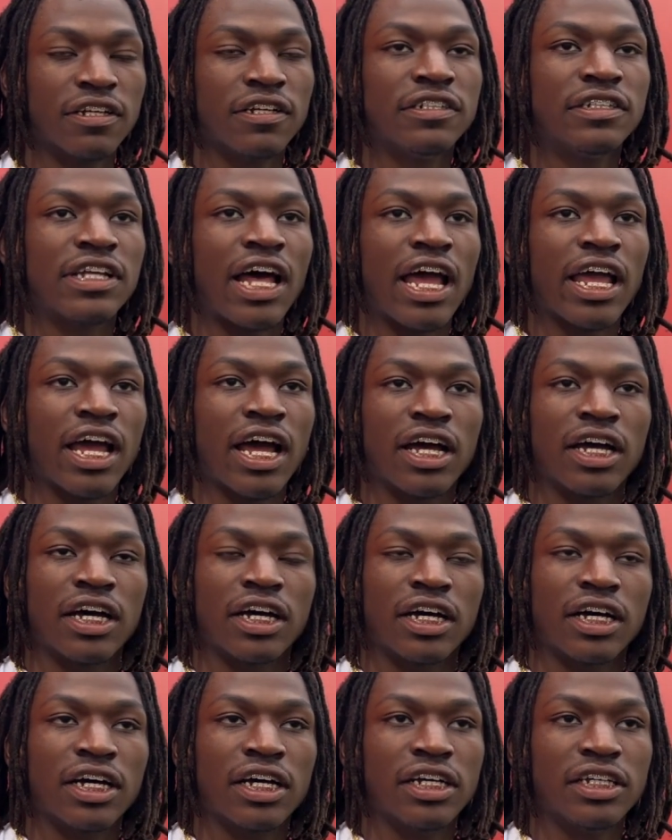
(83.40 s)
Zion,
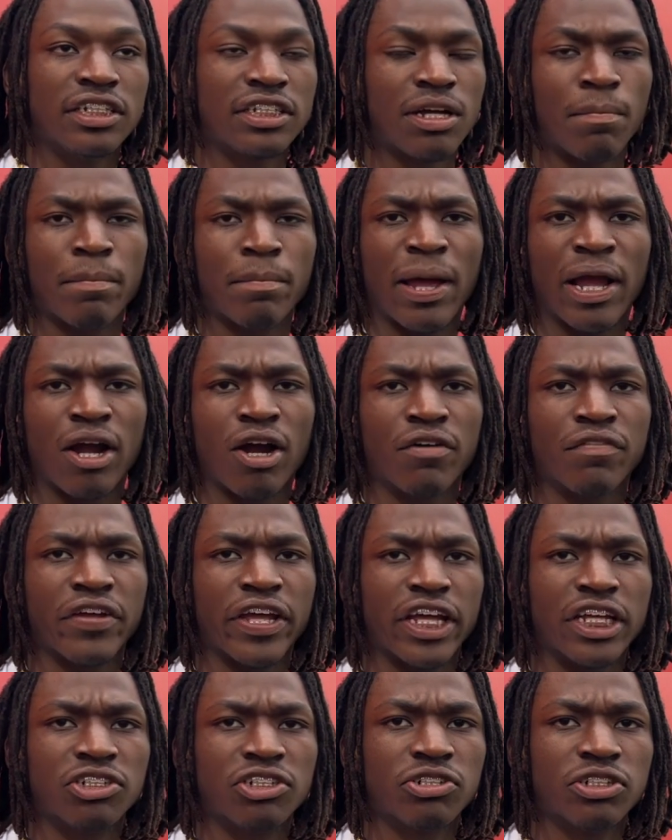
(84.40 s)
uh, he's coming back off an
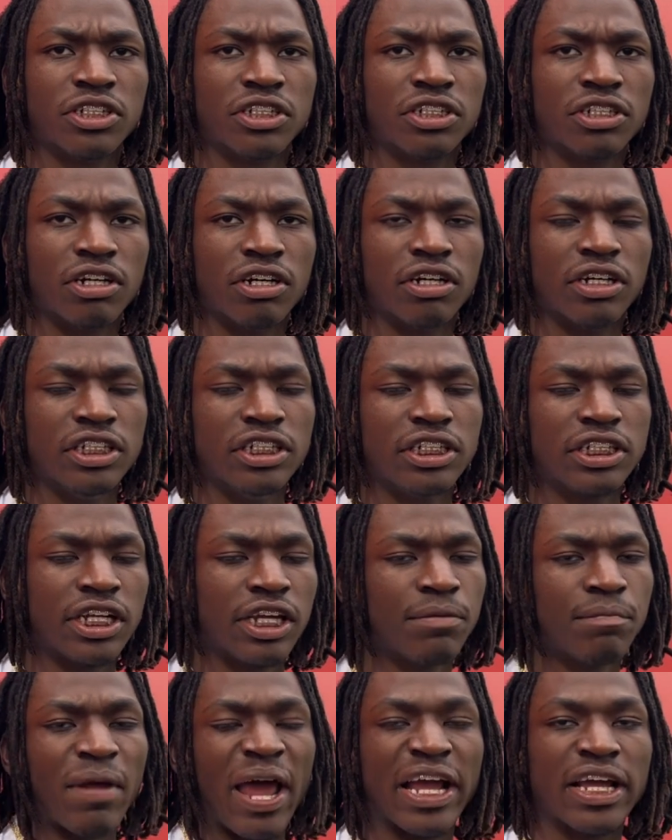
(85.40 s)
injury, so he's
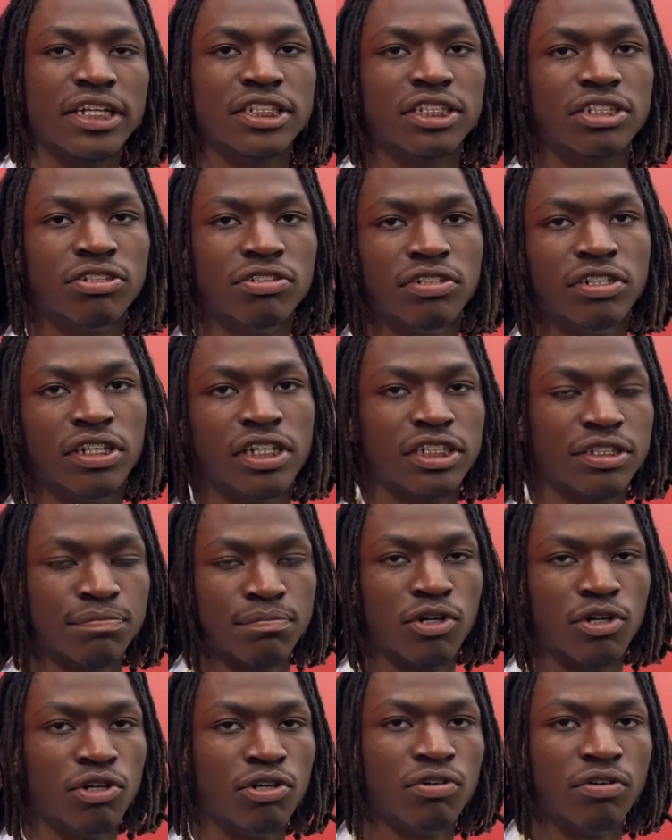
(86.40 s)
getting back into his
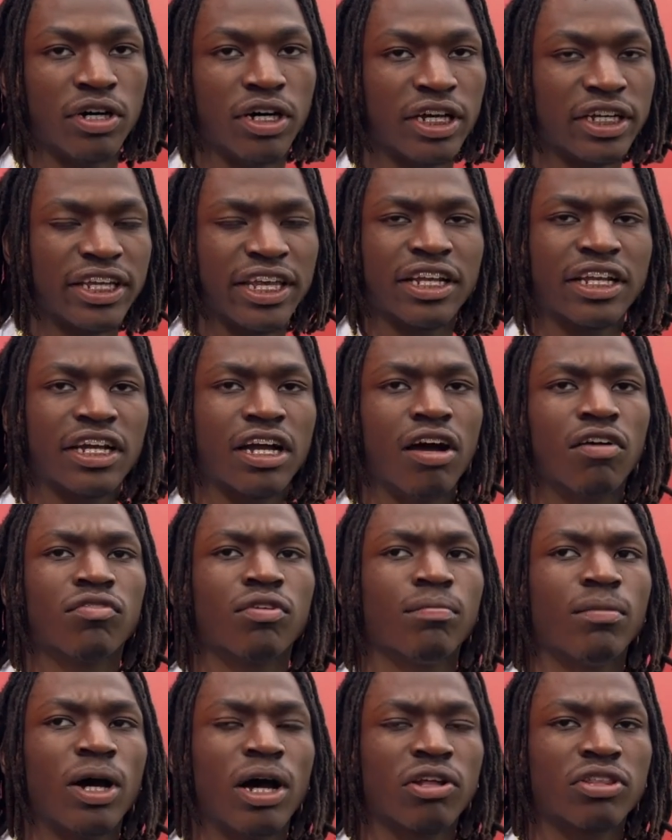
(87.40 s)
mood, uh, getting
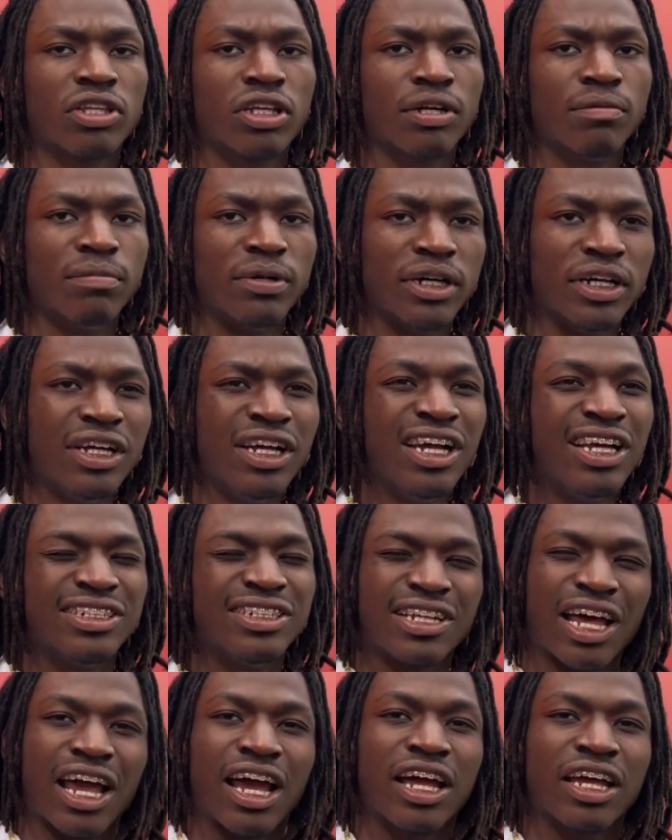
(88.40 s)
comfortable out there. But
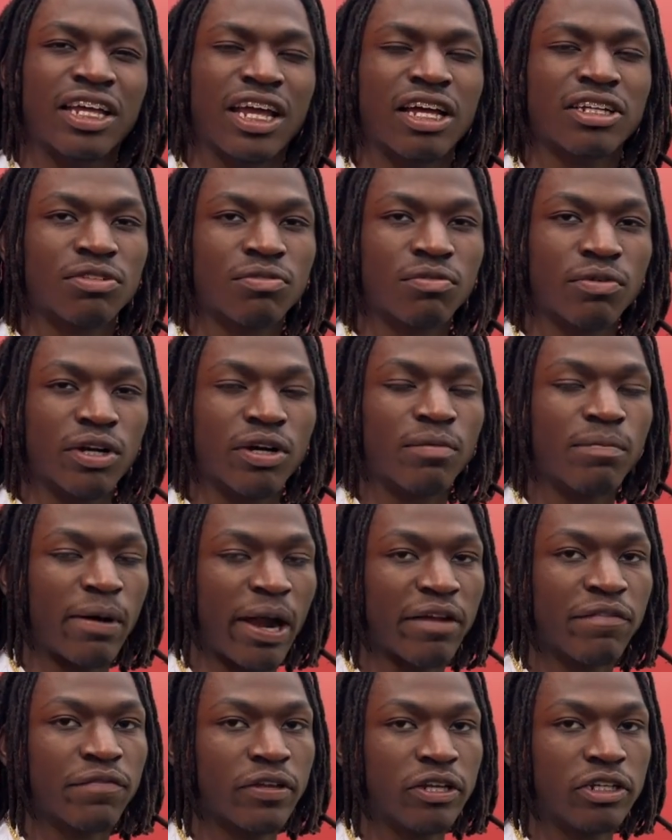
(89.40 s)
Zion, he has a real
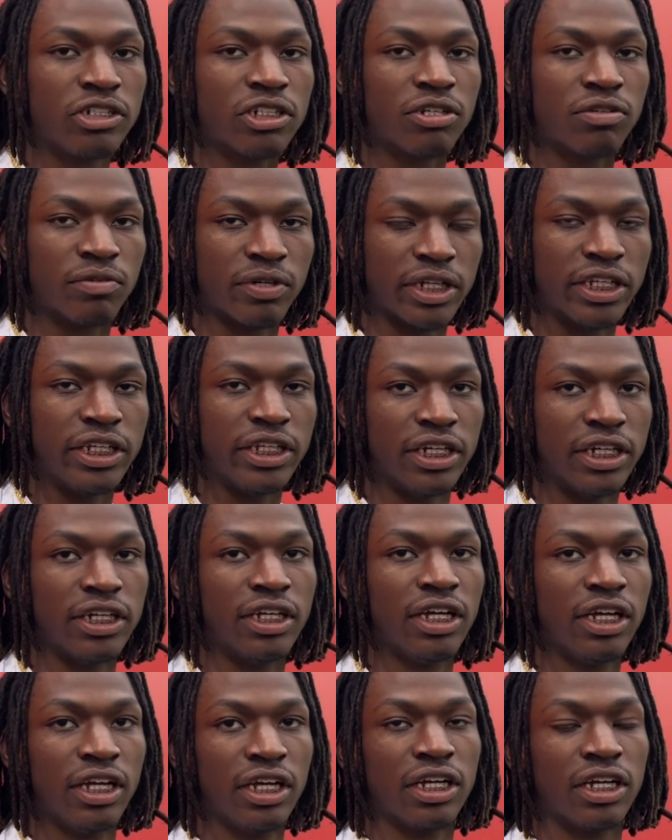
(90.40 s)
bright future, really good,
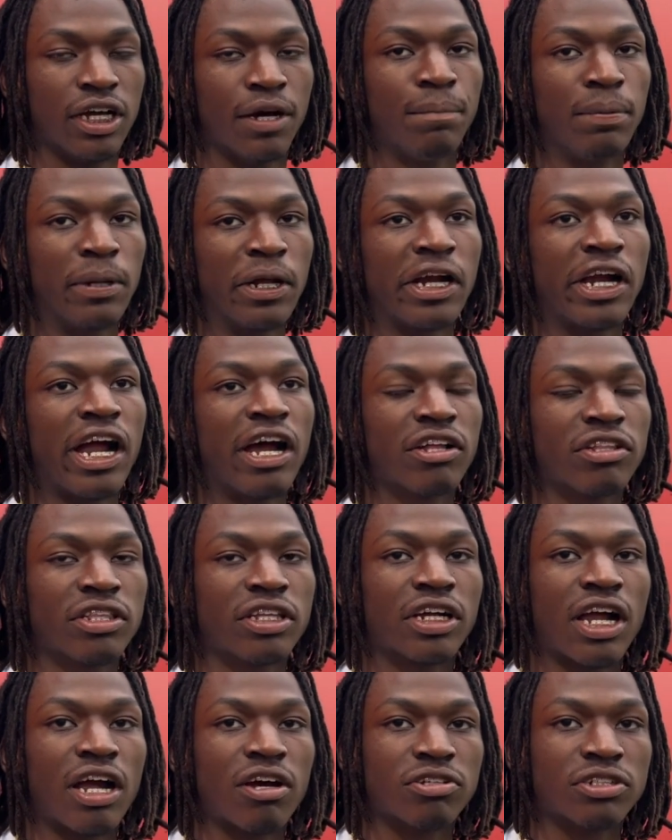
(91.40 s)
good player out
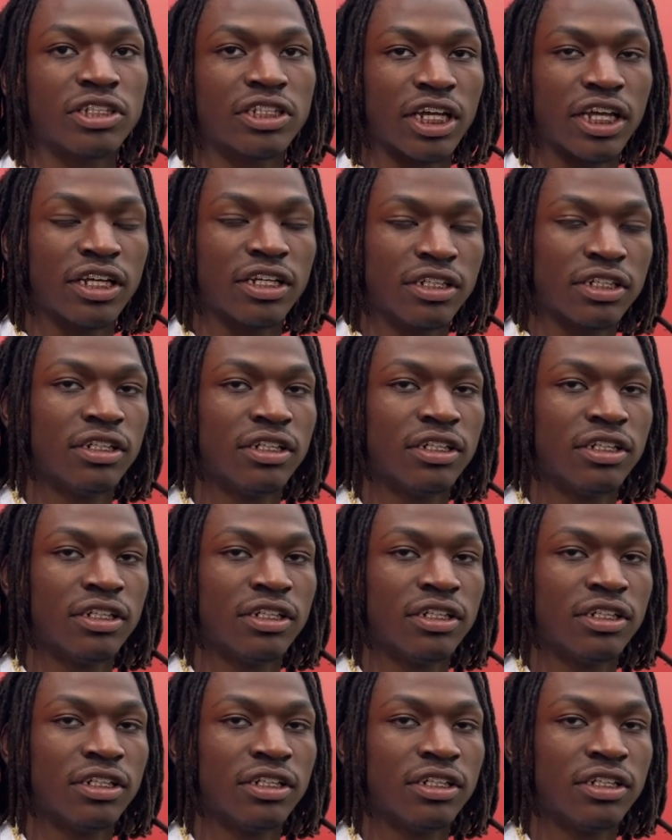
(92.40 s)
there. I would say